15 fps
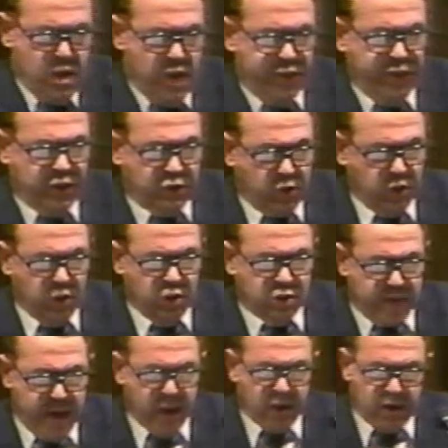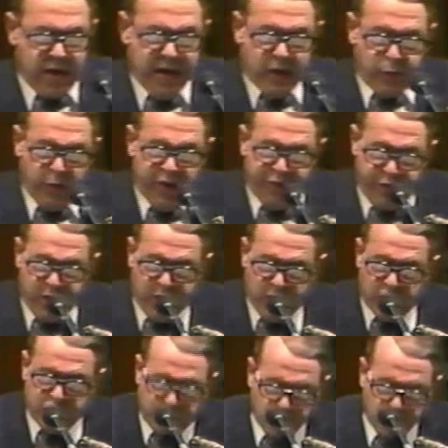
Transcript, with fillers: If it turns out like we think it